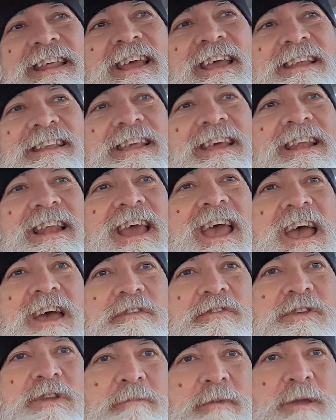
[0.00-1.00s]
it didn't
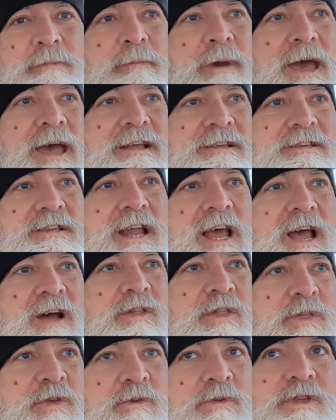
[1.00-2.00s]
have to be passed
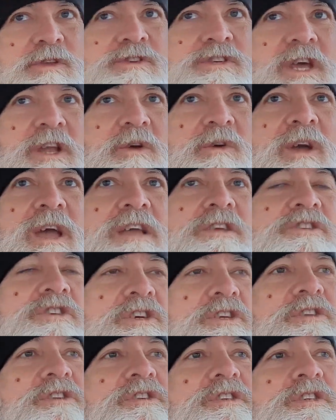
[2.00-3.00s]
down through the
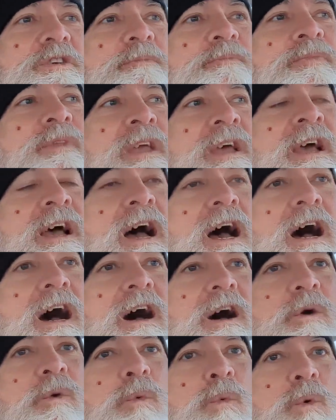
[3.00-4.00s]
generations.
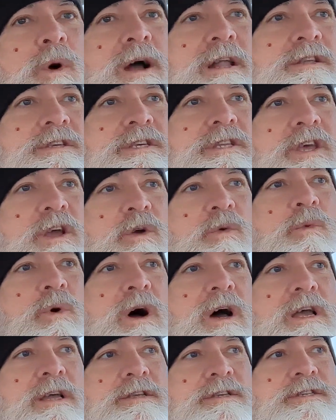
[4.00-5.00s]
Once there
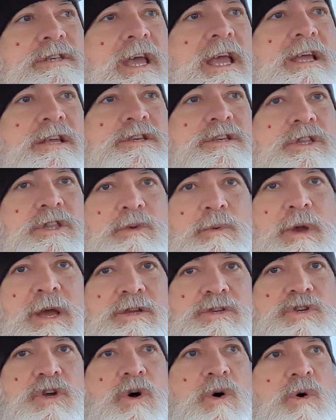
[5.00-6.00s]
was a
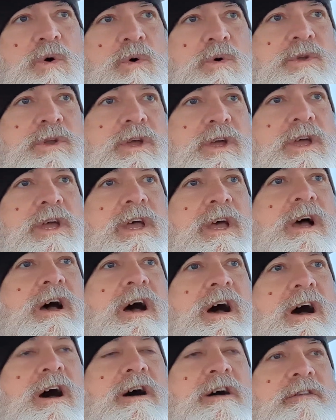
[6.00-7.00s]
threshold
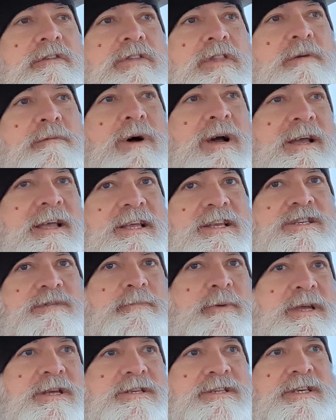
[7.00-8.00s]
of the monkey
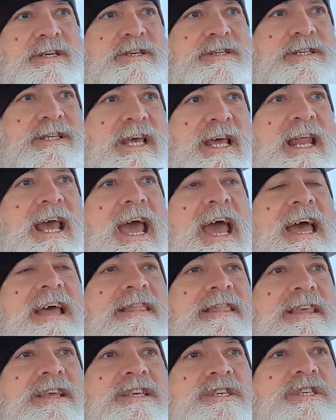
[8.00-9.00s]
species that
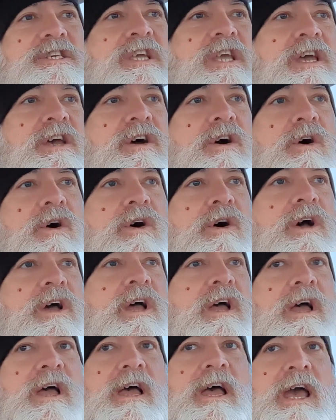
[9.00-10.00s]
had this skill,
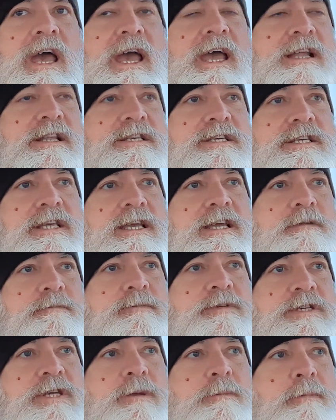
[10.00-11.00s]
it
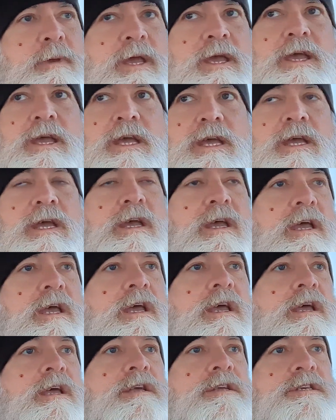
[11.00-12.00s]
seemed to be
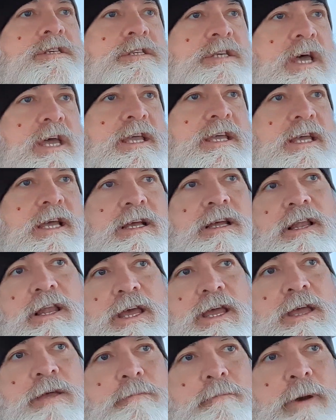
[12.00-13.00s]

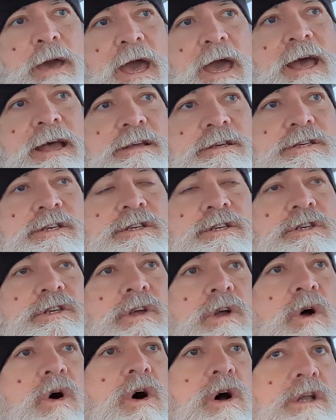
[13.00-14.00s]
psychically passed
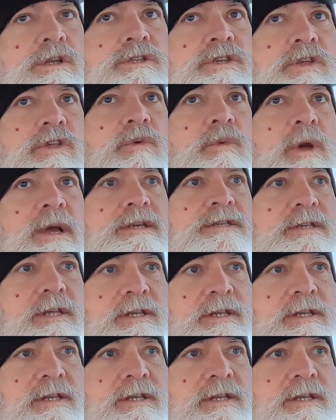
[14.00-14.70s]
on to the rest